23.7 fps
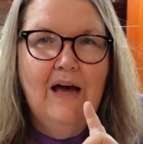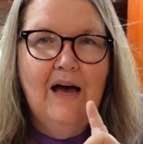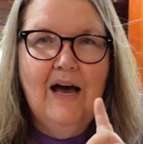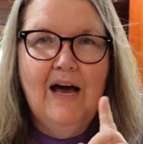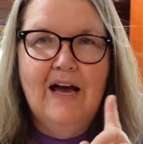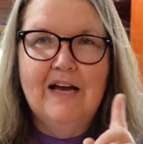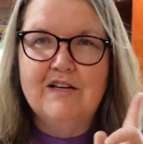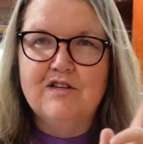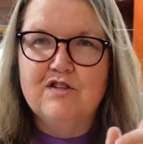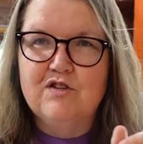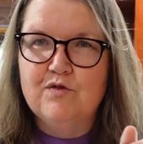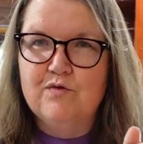
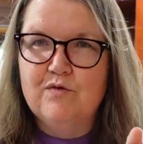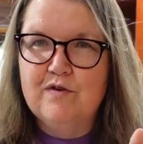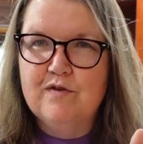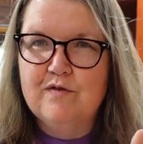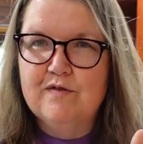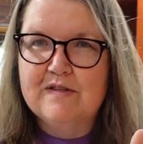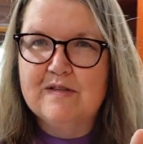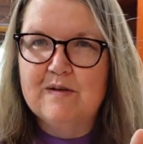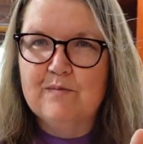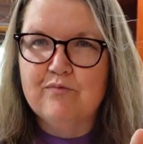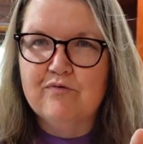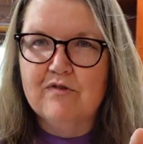I do
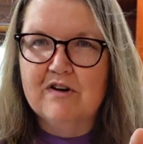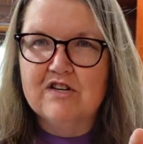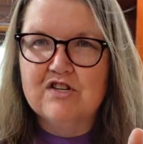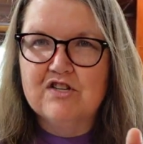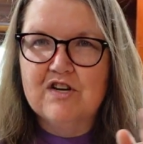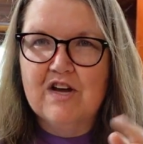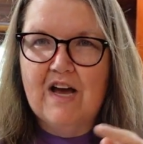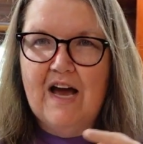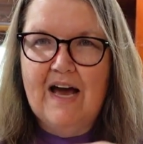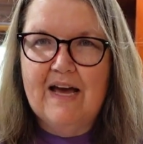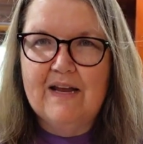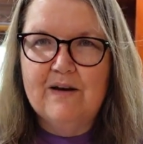use the
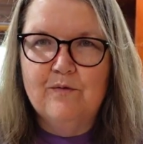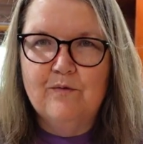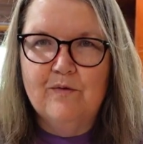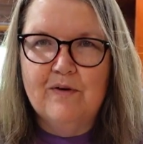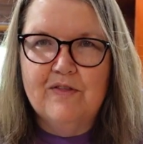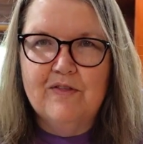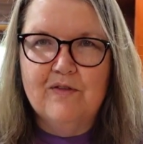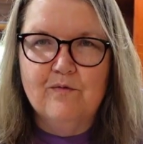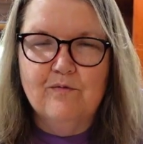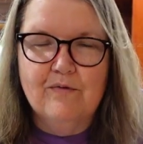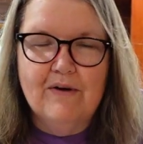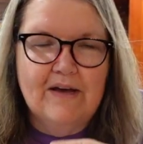brushed cotton
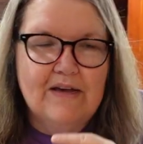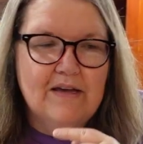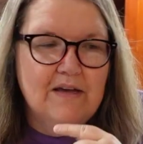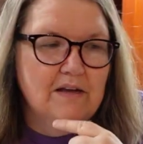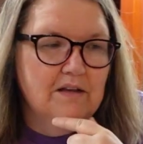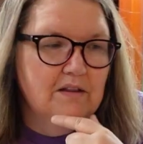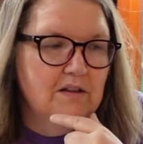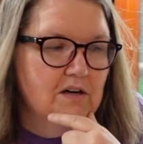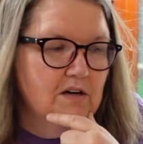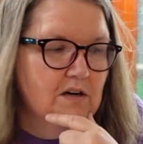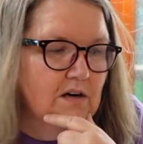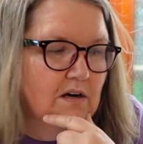with the
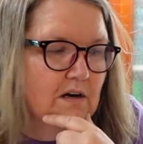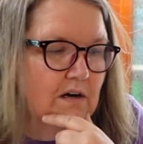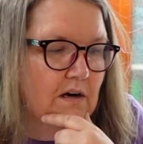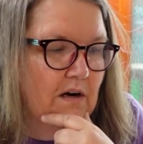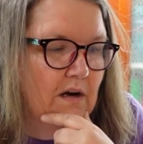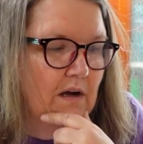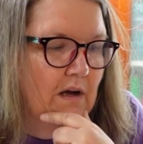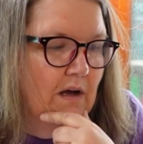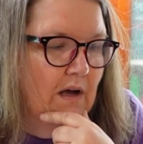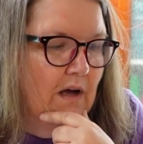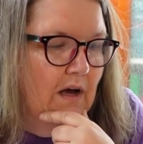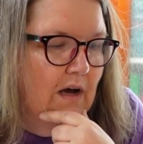regular.
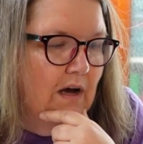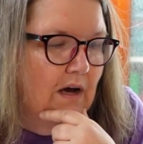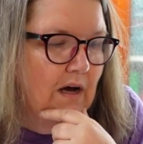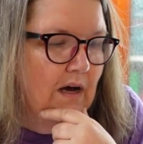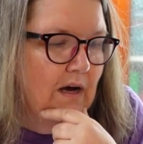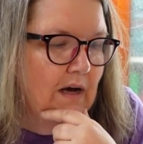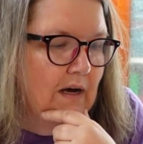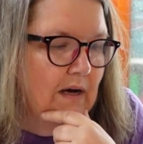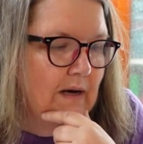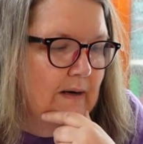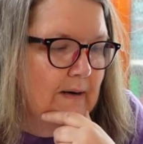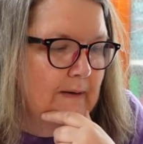
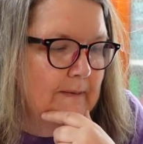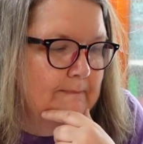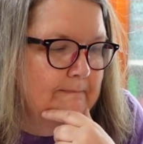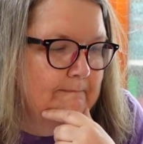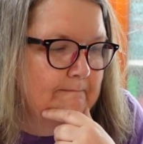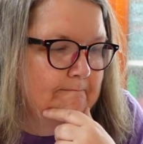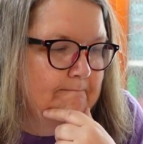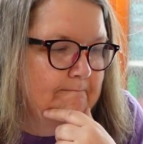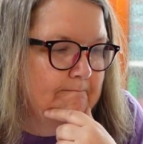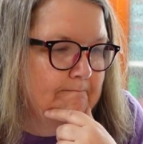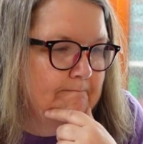A